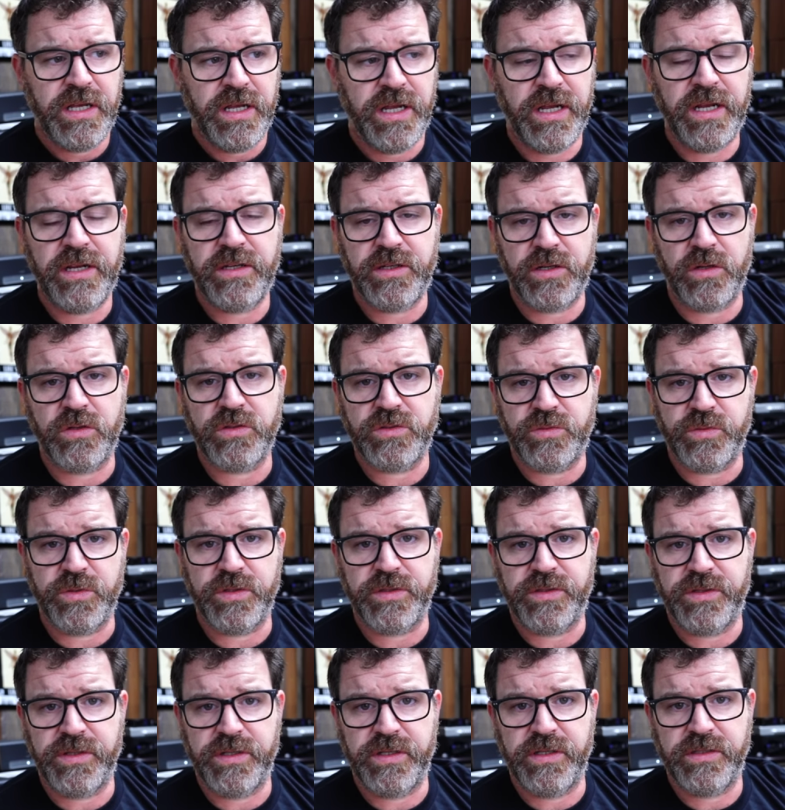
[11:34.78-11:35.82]
it goes
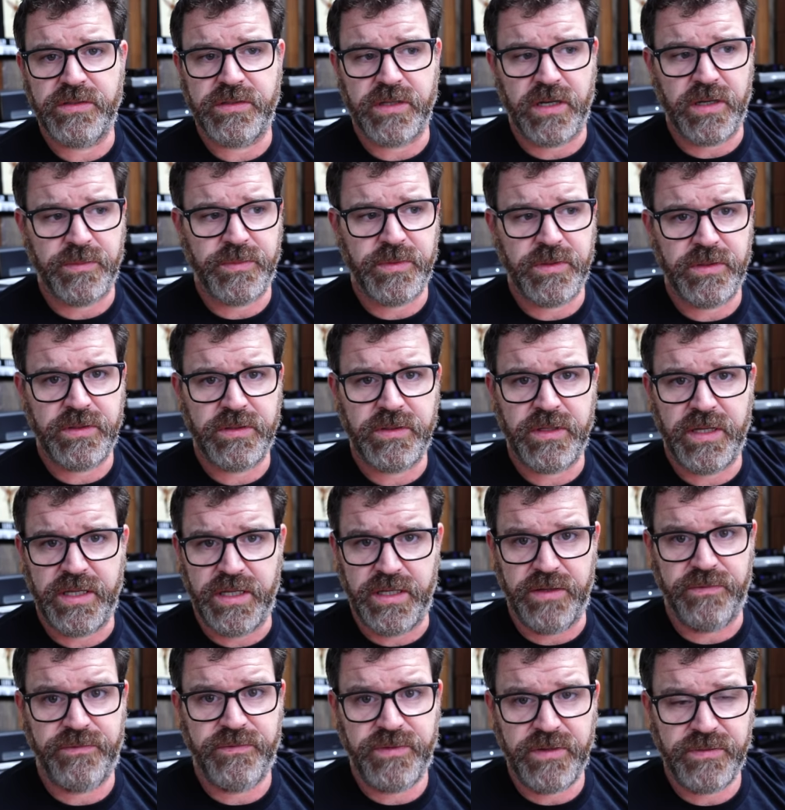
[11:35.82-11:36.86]
with the Topping
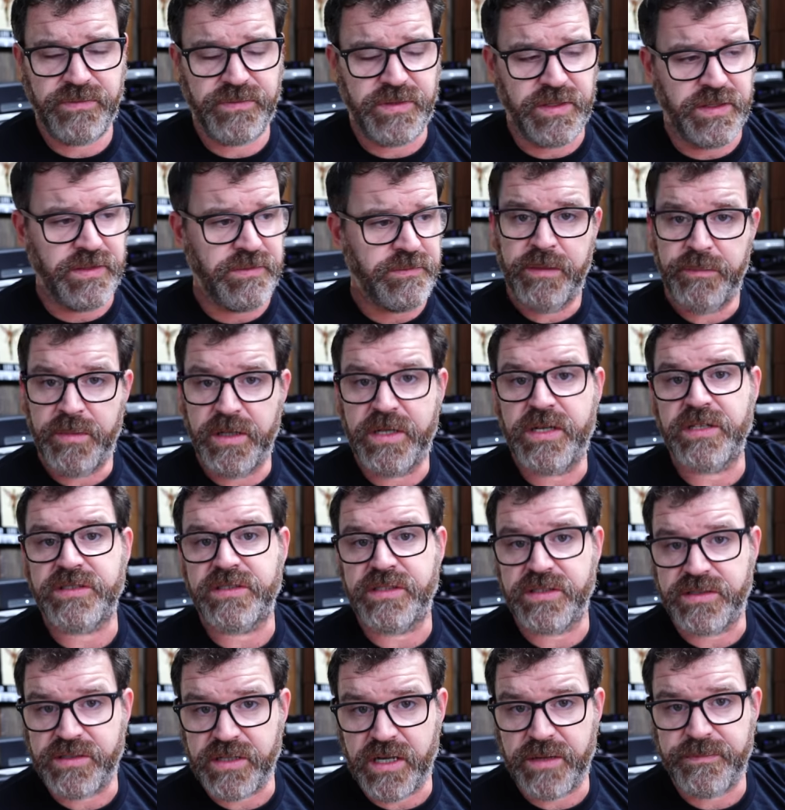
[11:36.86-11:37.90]
E50 because
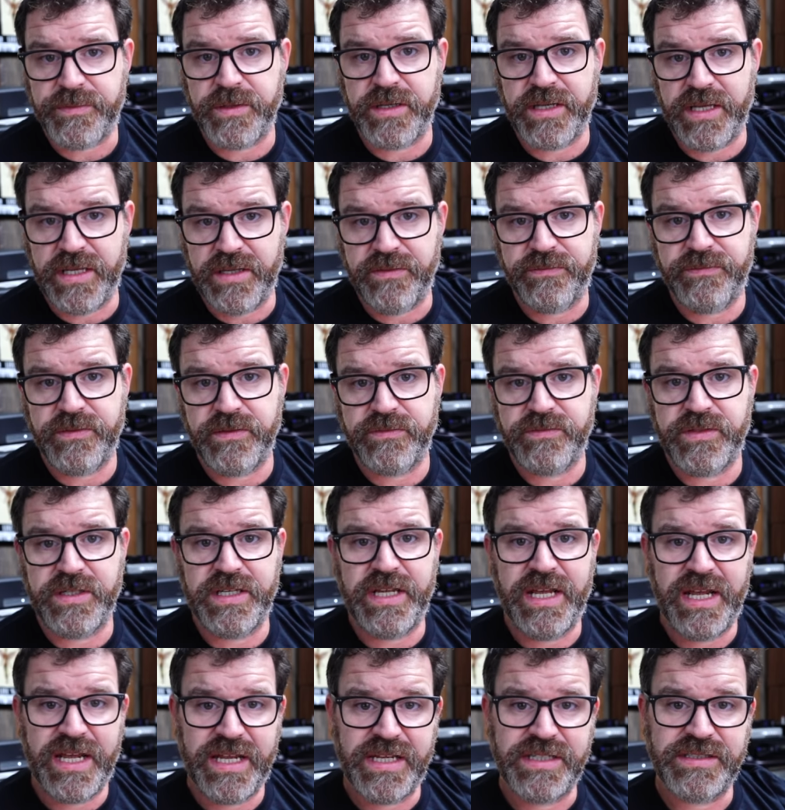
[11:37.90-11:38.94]
the Topping
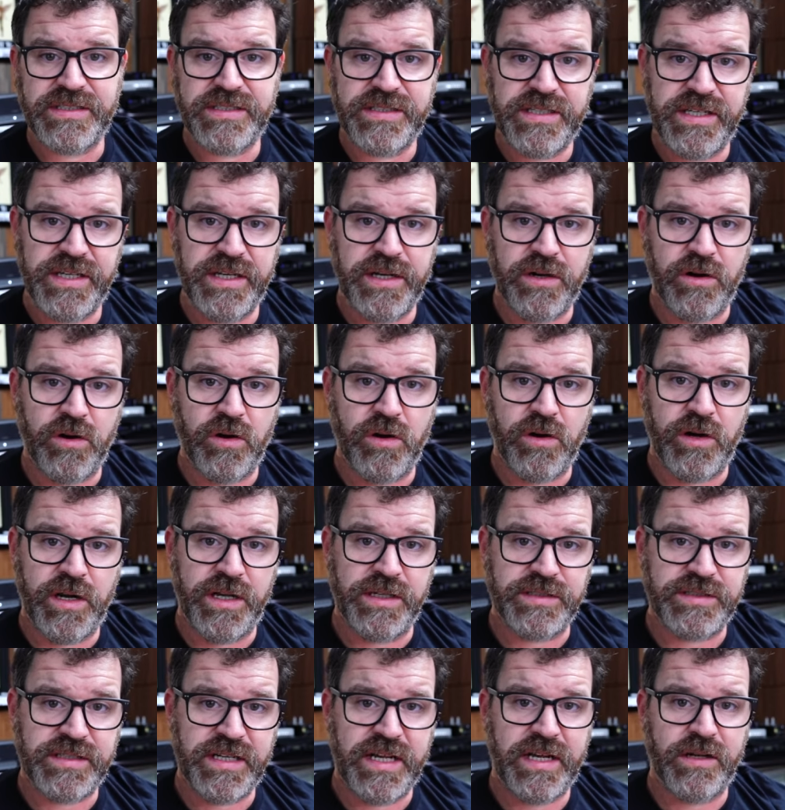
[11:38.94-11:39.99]
E50 has
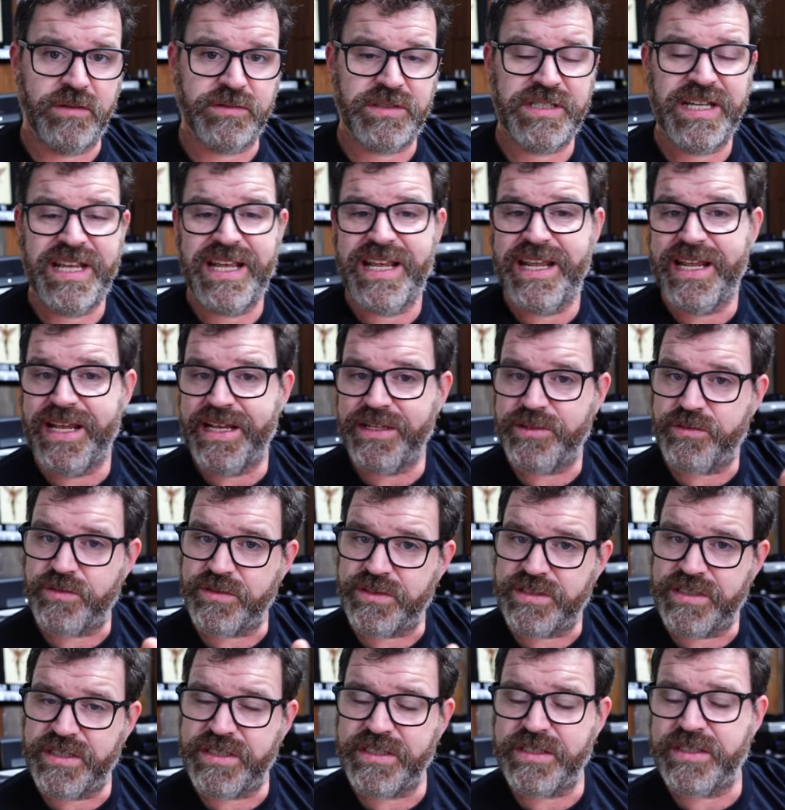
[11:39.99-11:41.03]
TRS outs.
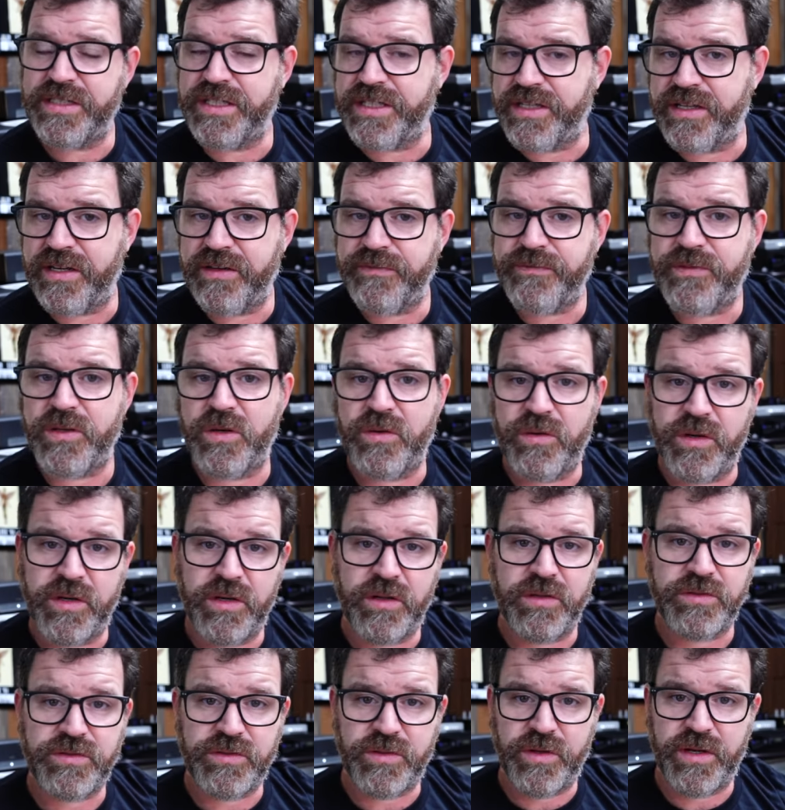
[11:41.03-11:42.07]
Interestingly enough, though, it
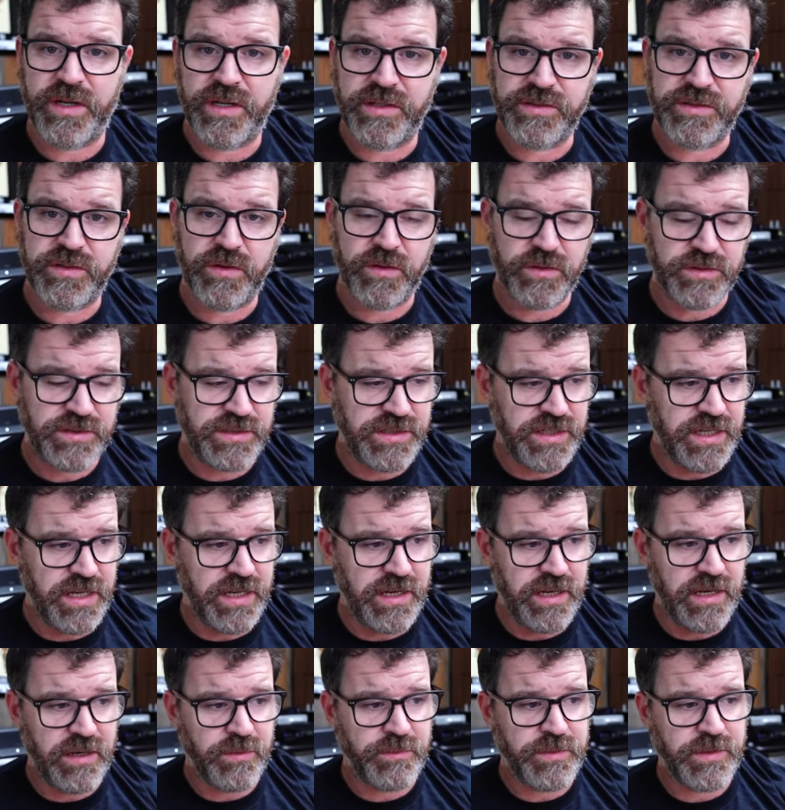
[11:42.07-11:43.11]
also has
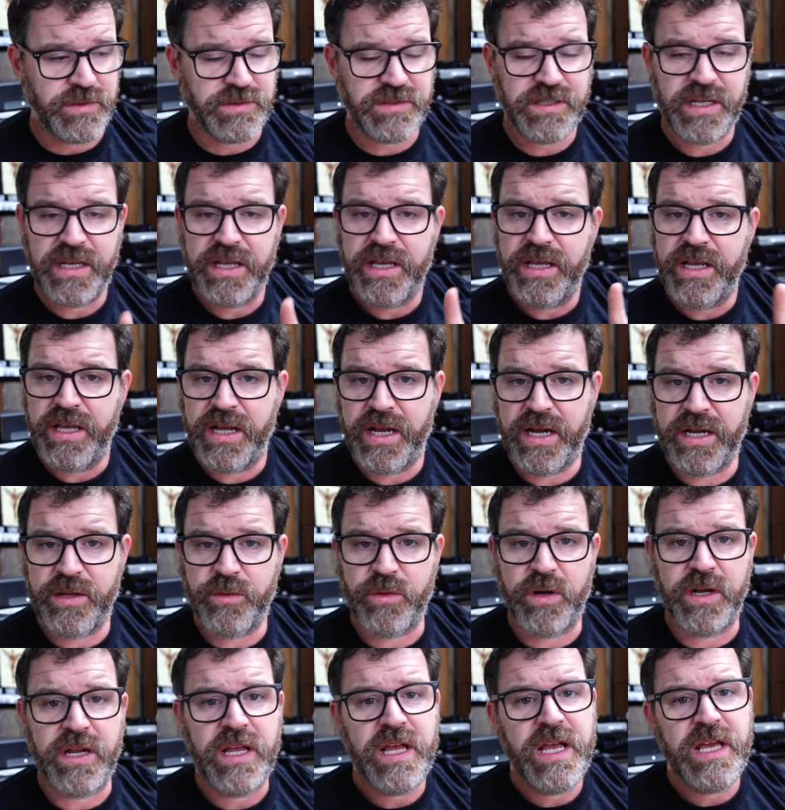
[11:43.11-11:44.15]
RCA outputs.
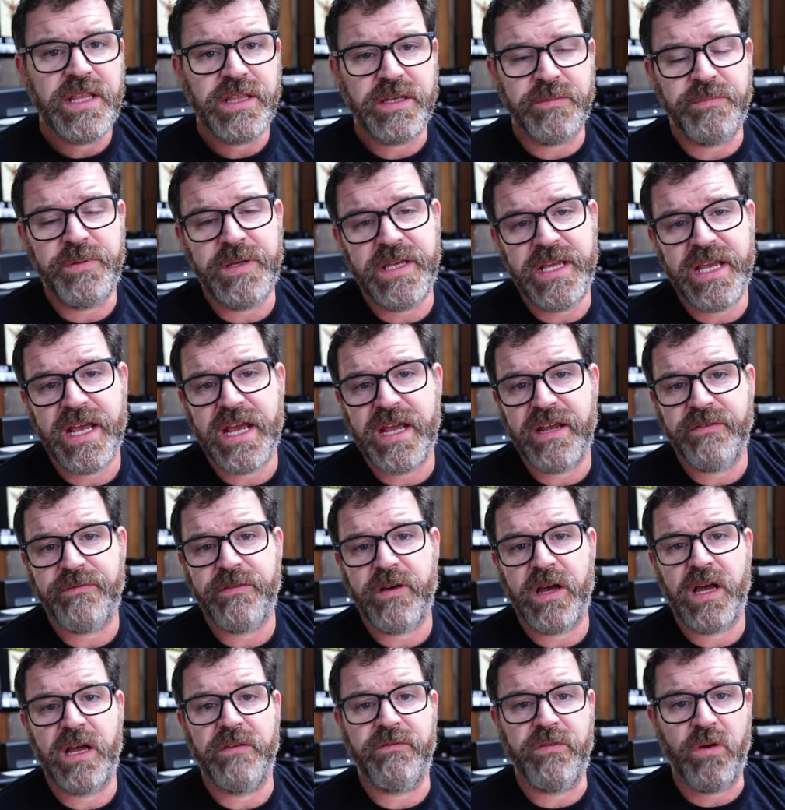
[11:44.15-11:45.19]
Anyway, the
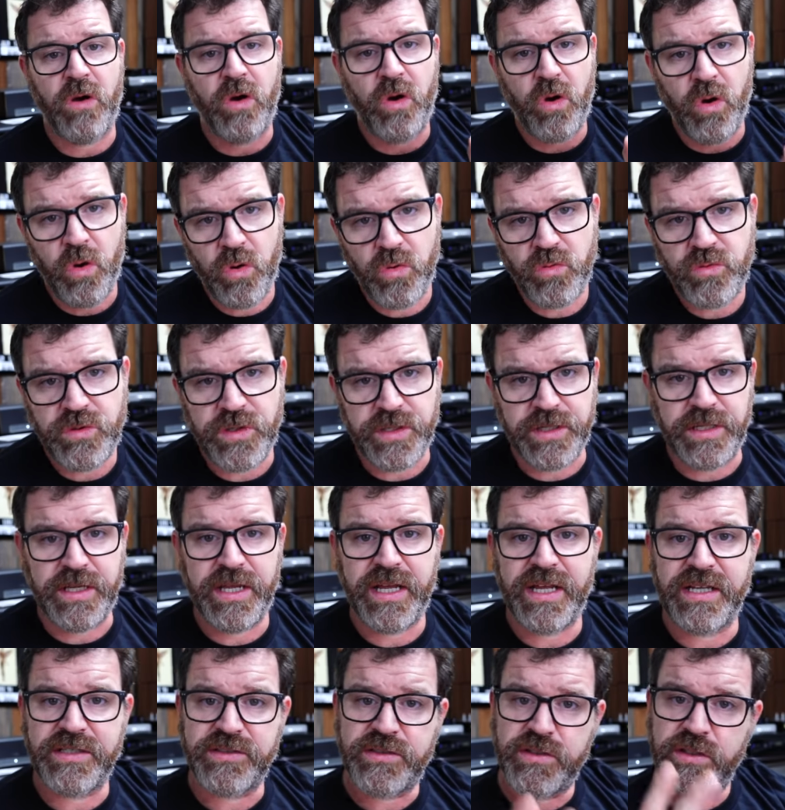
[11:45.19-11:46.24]
PA5 only
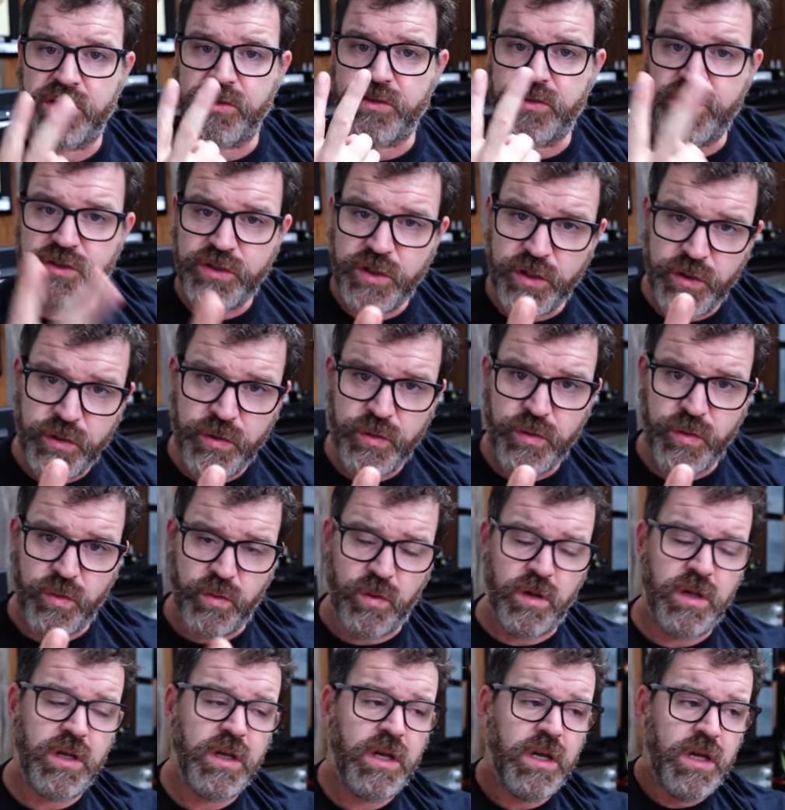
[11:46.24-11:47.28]
has
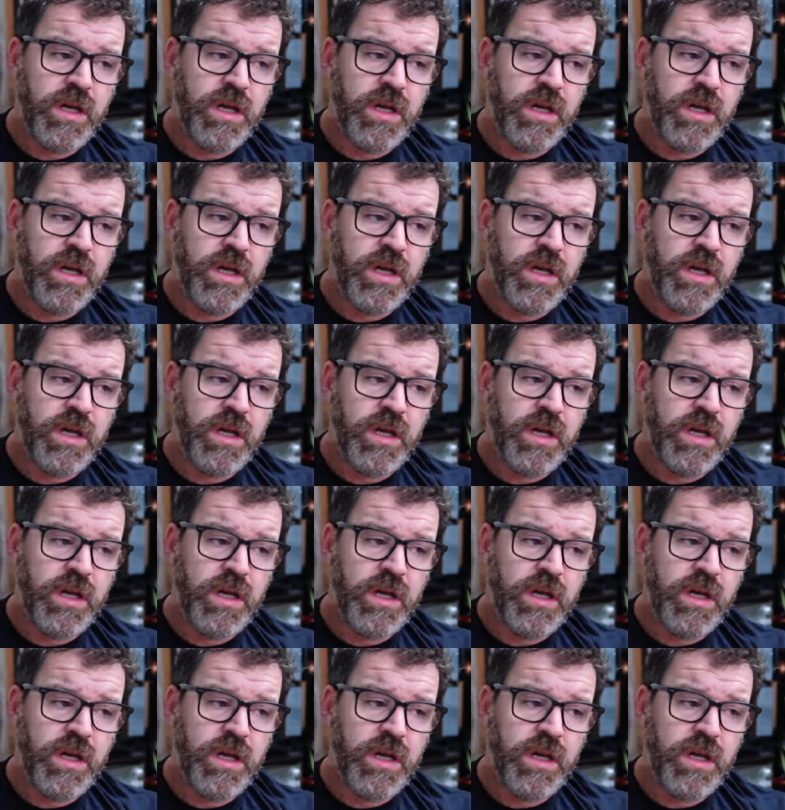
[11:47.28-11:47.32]
two